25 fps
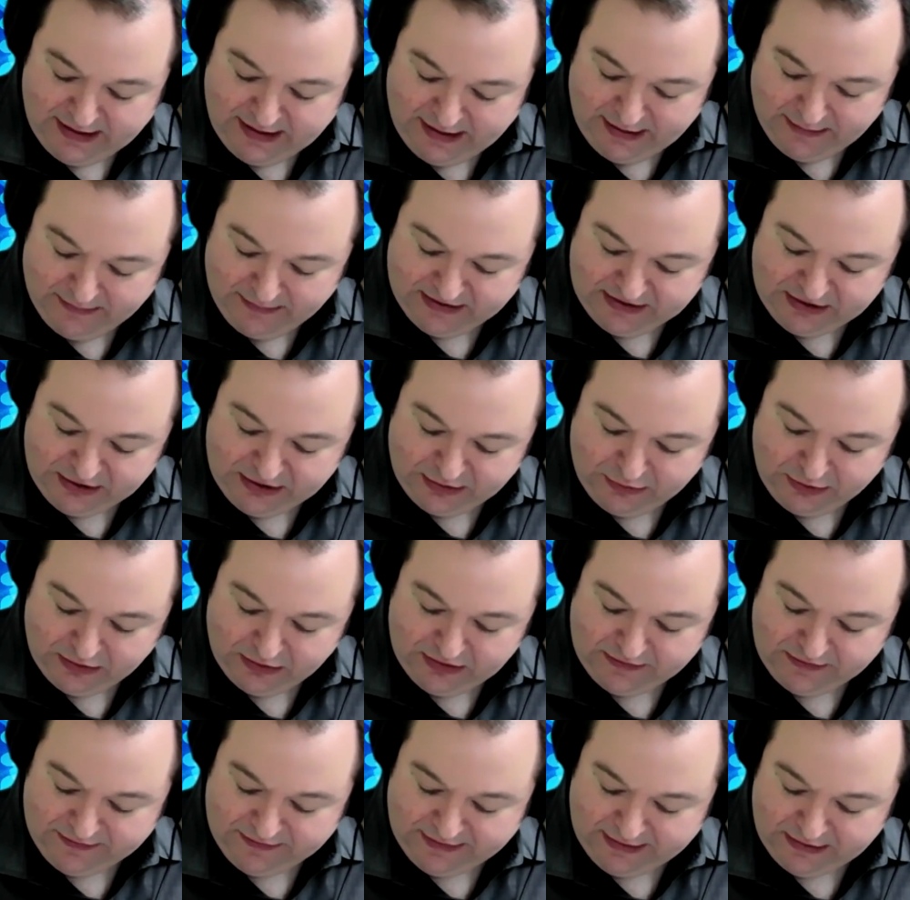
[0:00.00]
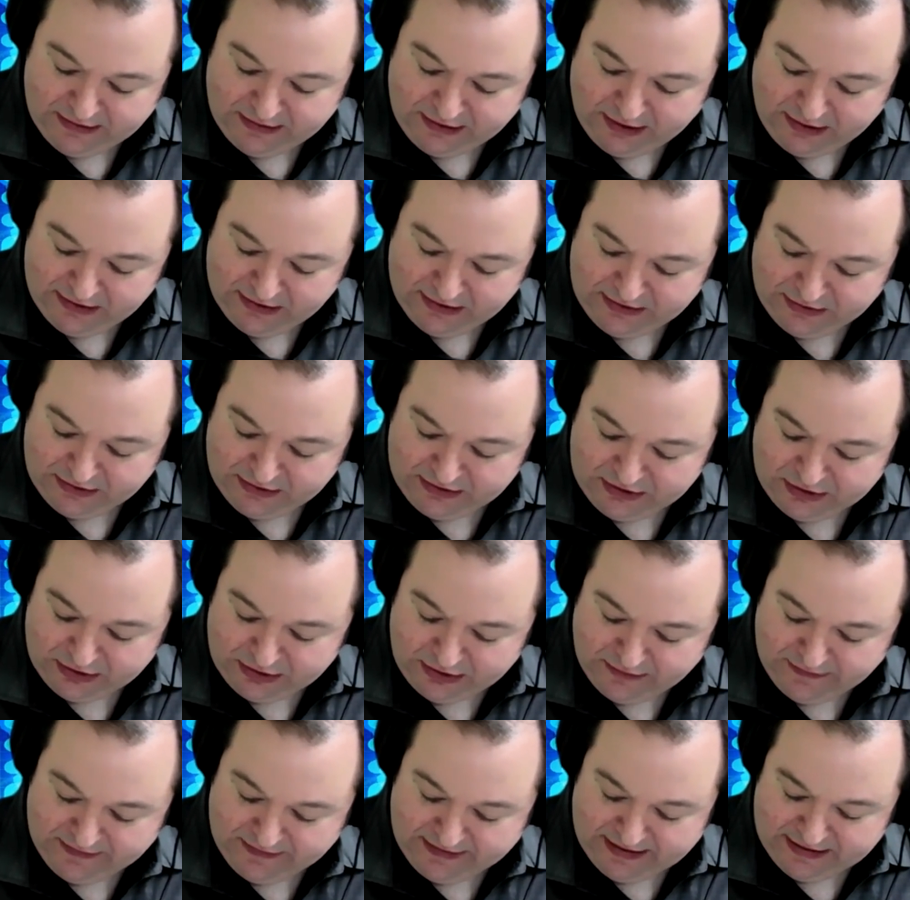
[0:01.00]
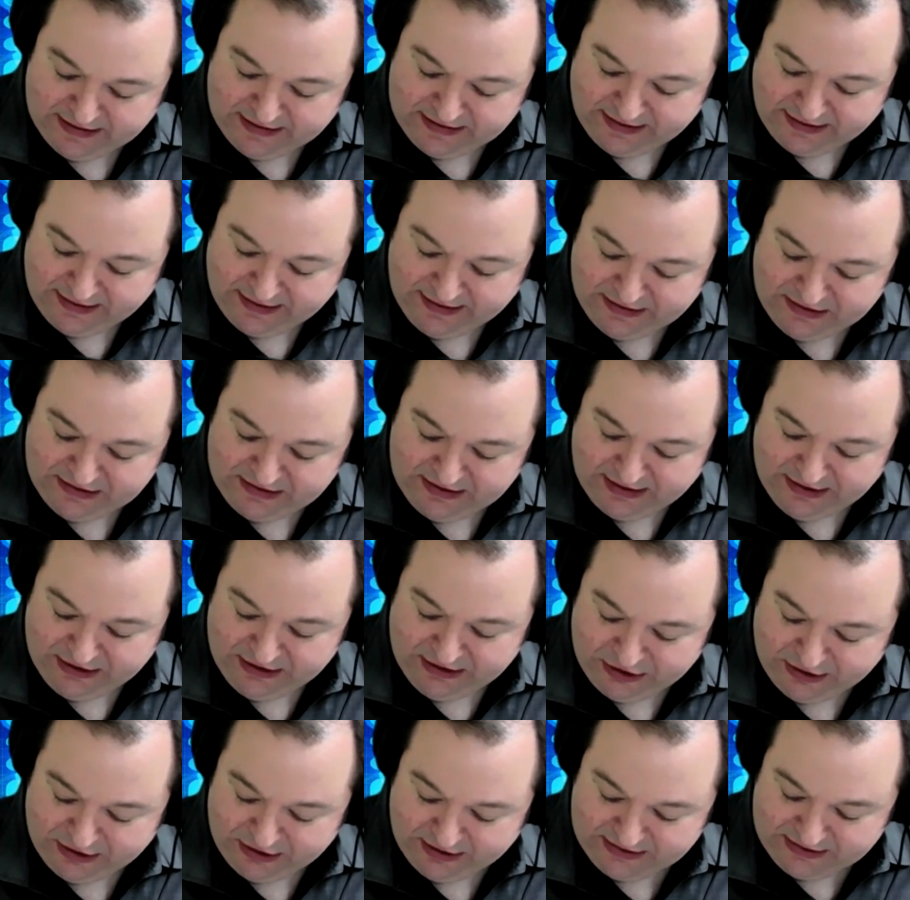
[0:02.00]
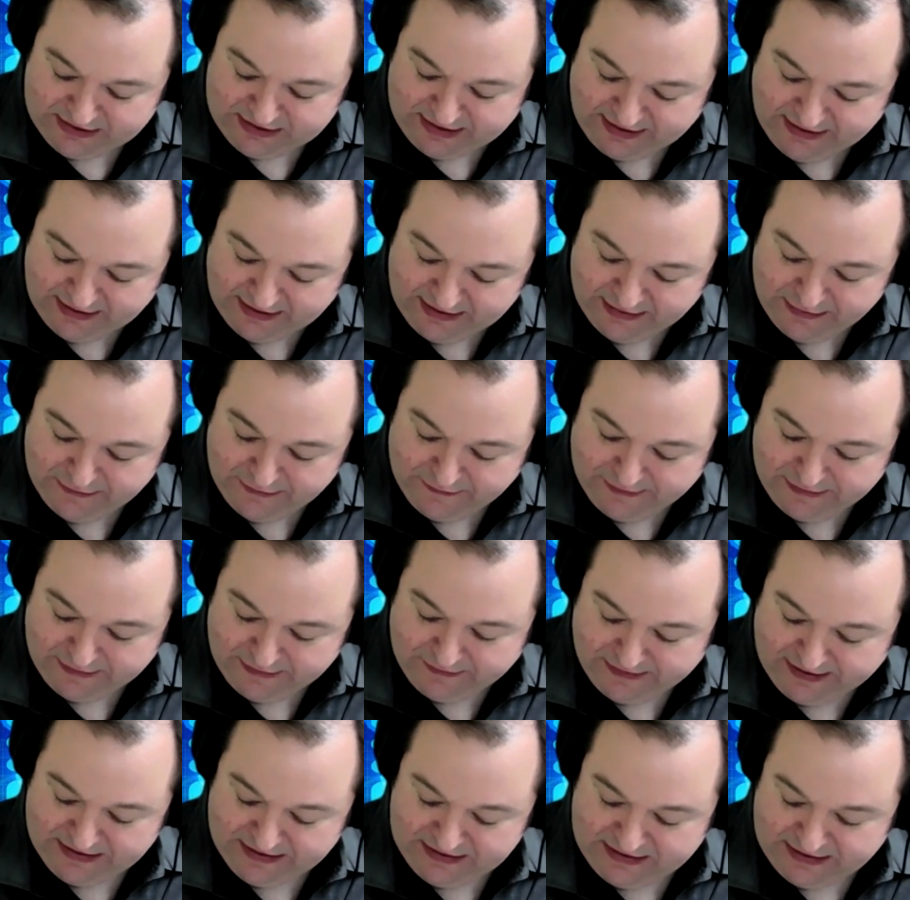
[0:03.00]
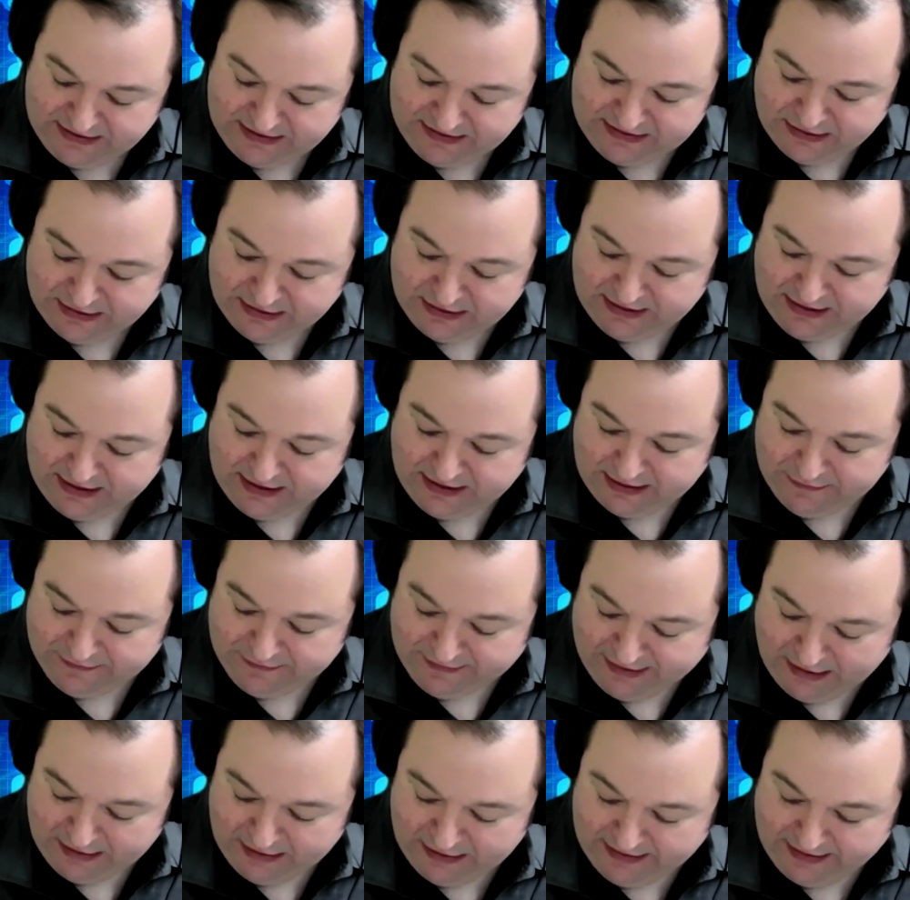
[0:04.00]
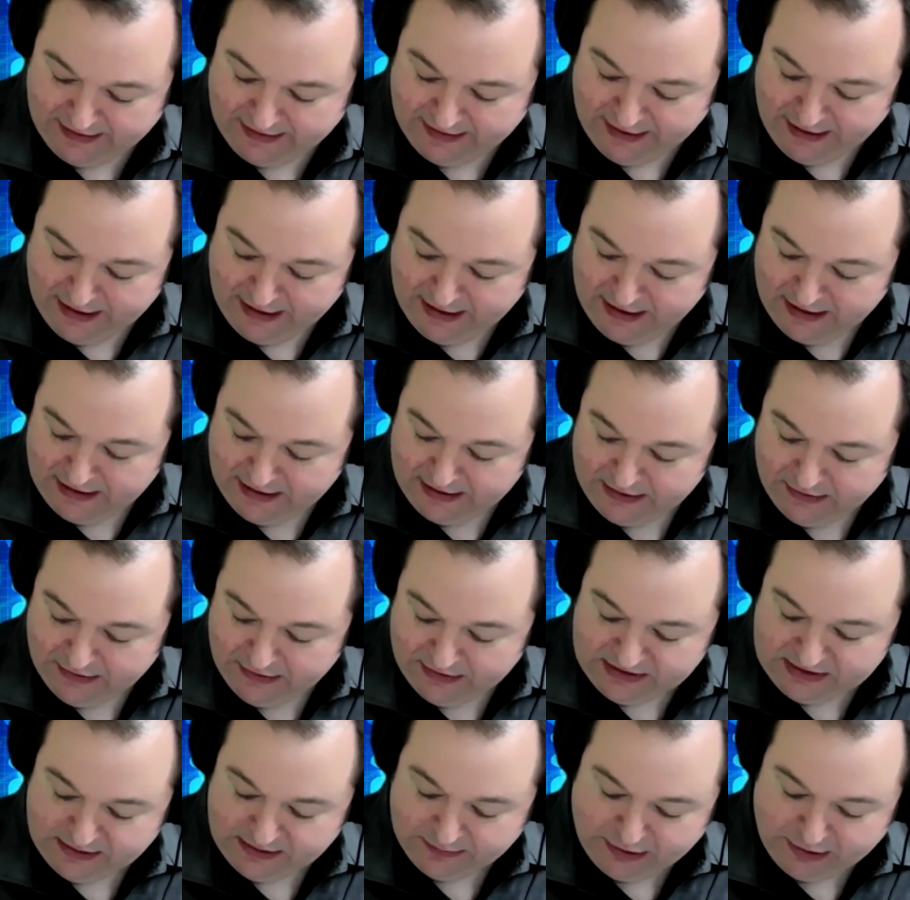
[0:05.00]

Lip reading: Mr. Roosevelt also served as a senior executive advising Silicon Valley, U.S.